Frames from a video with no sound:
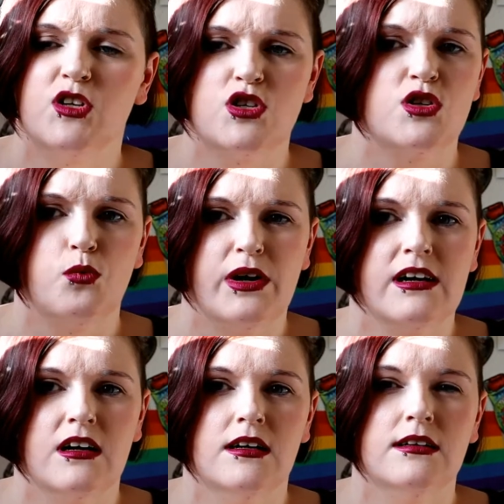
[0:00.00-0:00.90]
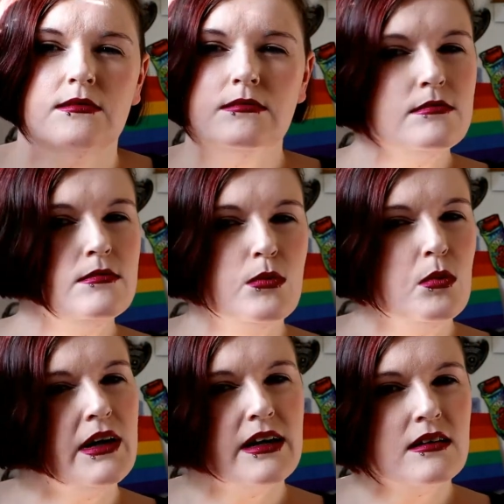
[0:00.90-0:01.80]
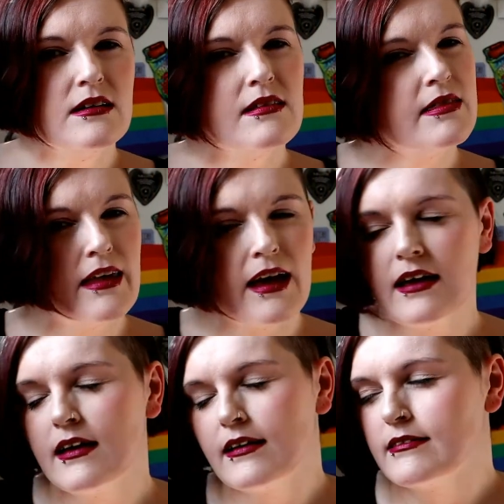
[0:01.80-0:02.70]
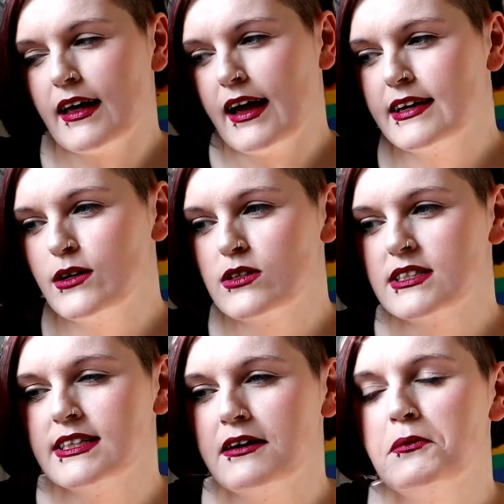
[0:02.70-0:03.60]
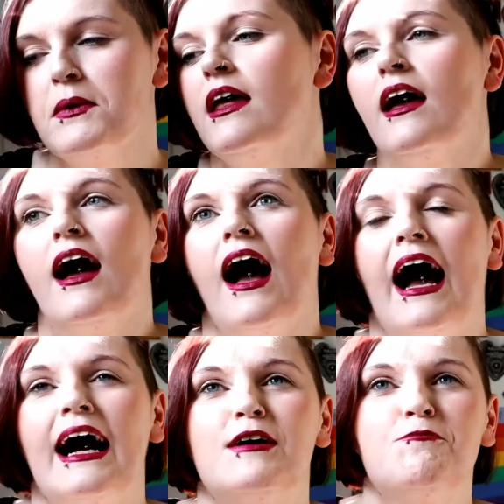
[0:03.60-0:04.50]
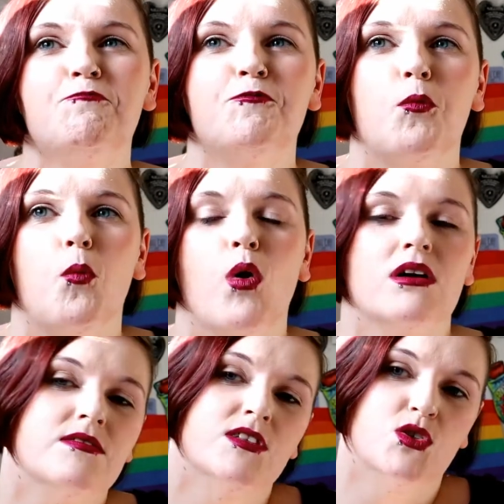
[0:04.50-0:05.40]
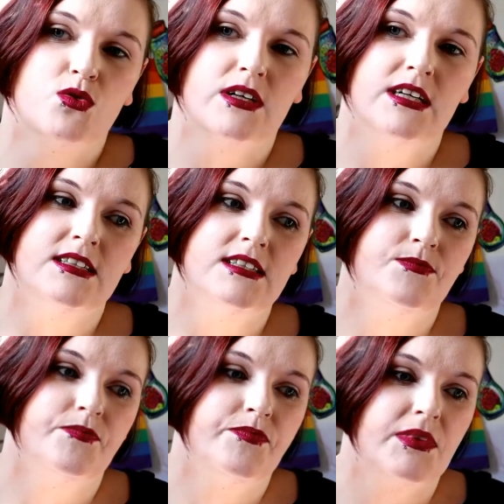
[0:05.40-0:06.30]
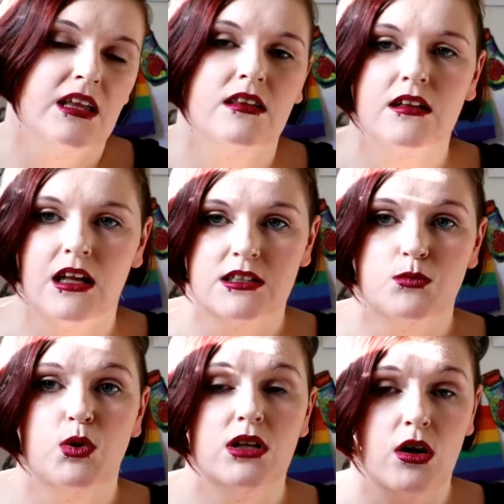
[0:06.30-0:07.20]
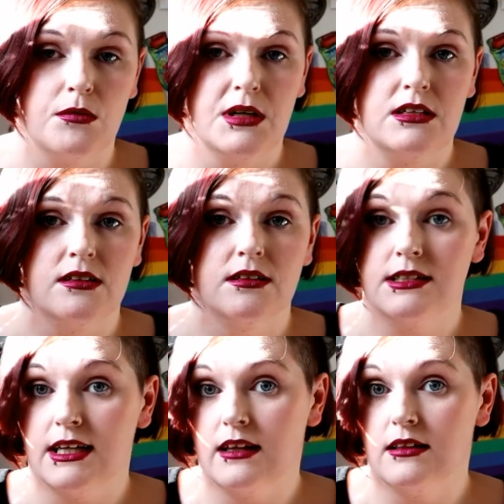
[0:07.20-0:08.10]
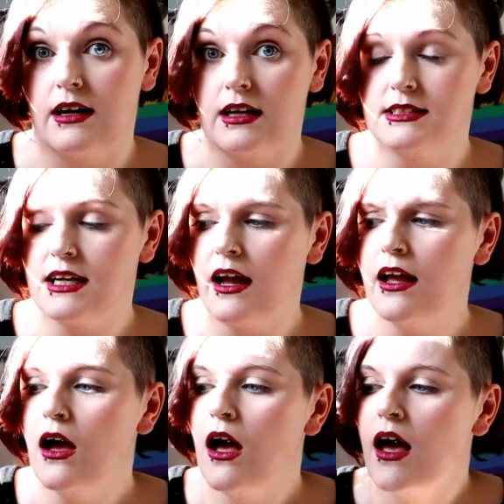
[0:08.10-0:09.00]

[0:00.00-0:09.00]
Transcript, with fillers: just a weird, weird thing that I noticed there. Um, one of the stories in the collection will haunt me till the day that I die,